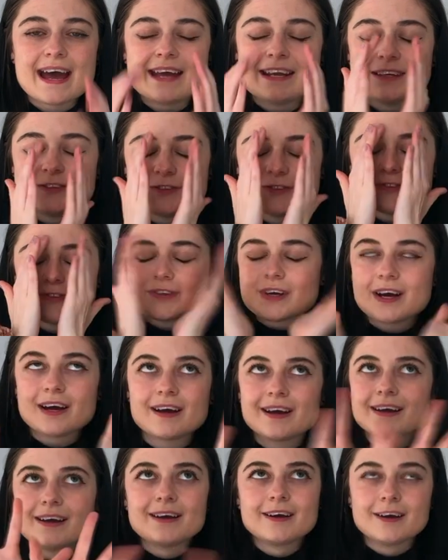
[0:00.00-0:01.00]
and it's,
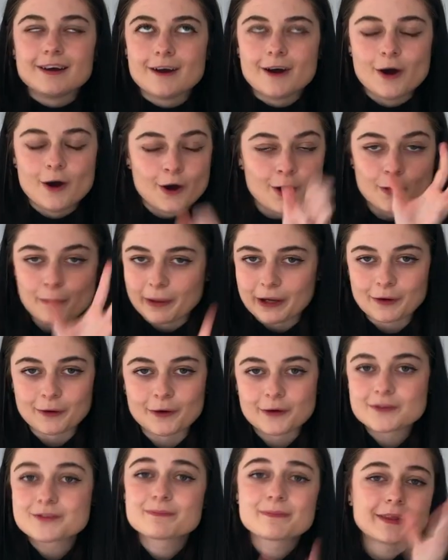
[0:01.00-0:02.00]
oh my
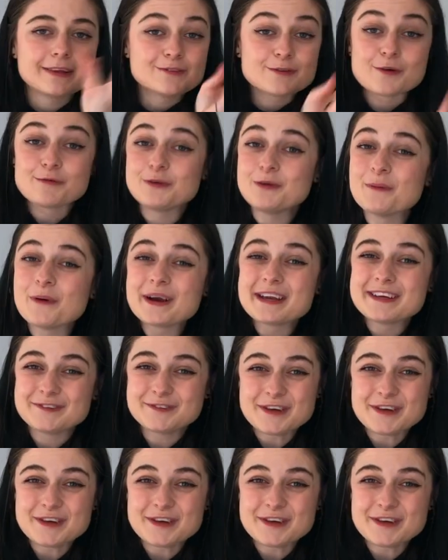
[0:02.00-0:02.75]
god. So if you want a